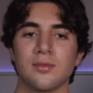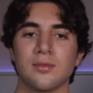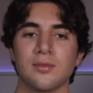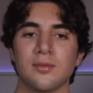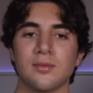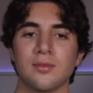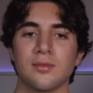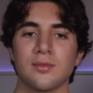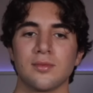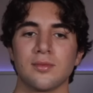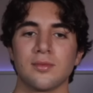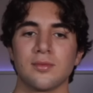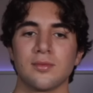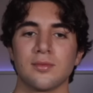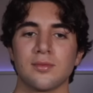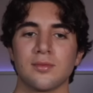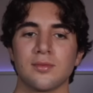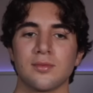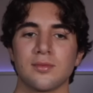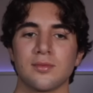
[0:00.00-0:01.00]

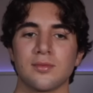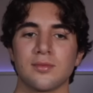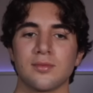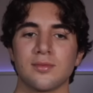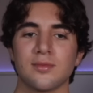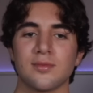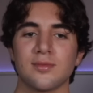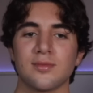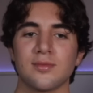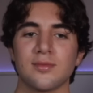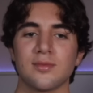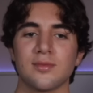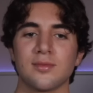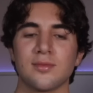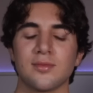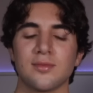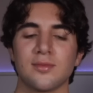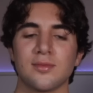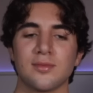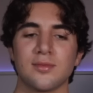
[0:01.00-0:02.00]

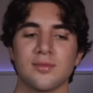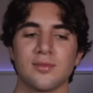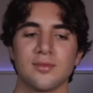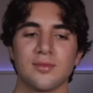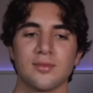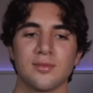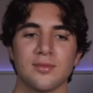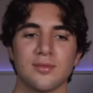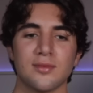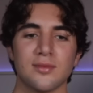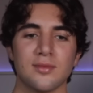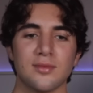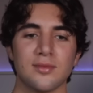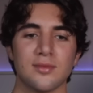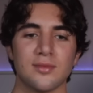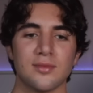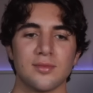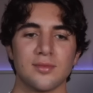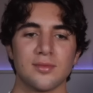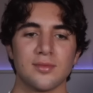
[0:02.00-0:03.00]

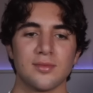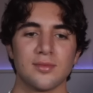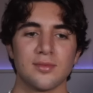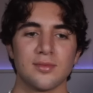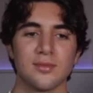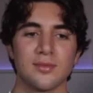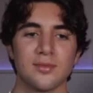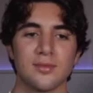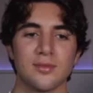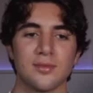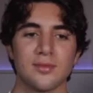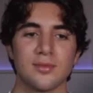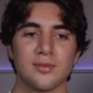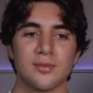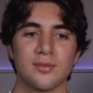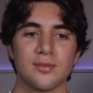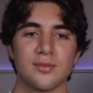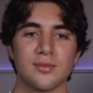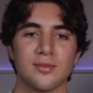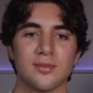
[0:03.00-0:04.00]

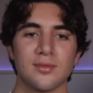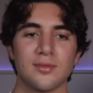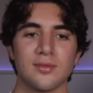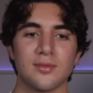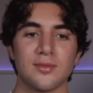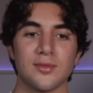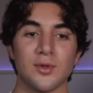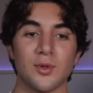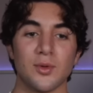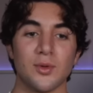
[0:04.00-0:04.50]
No words are spoken by the person on screen.